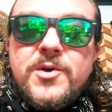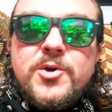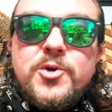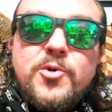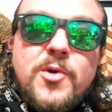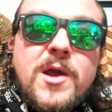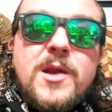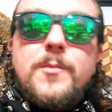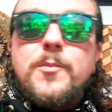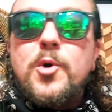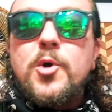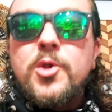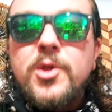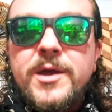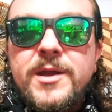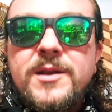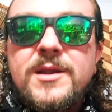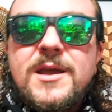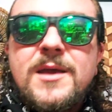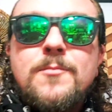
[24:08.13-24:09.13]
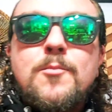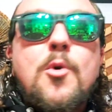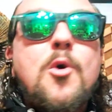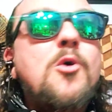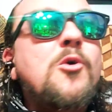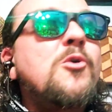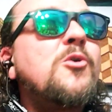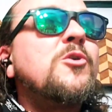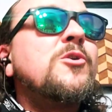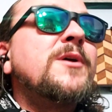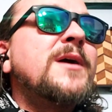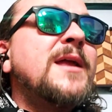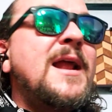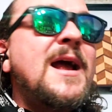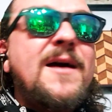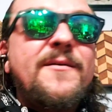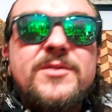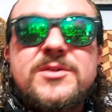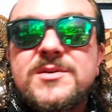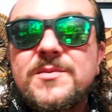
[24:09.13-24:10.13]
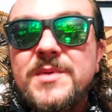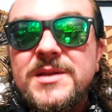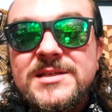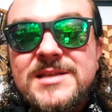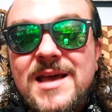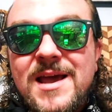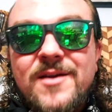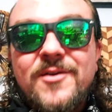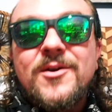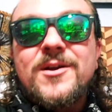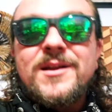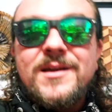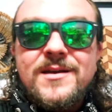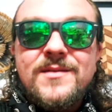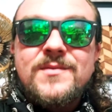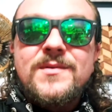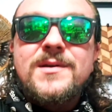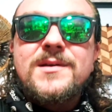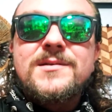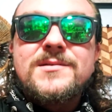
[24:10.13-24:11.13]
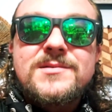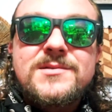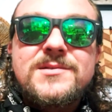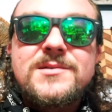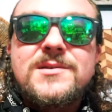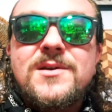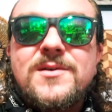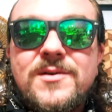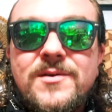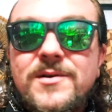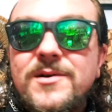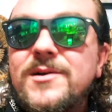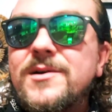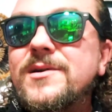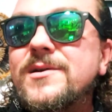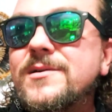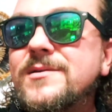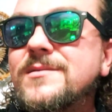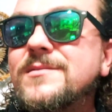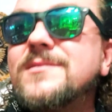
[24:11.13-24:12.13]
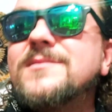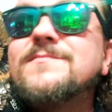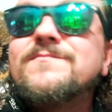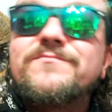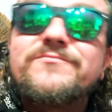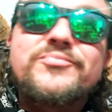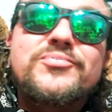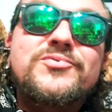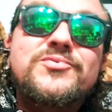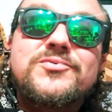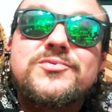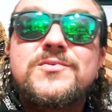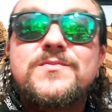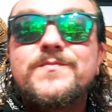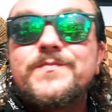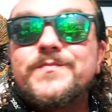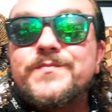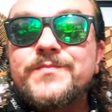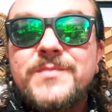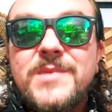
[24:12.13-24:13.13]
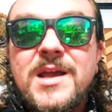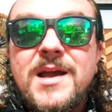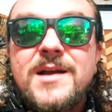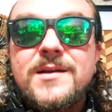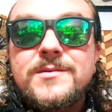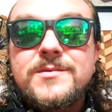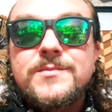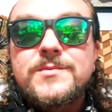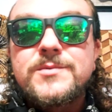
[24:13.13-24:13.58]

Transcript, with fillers: credible and, and moral and having some integrity in this. So, uh, yeah.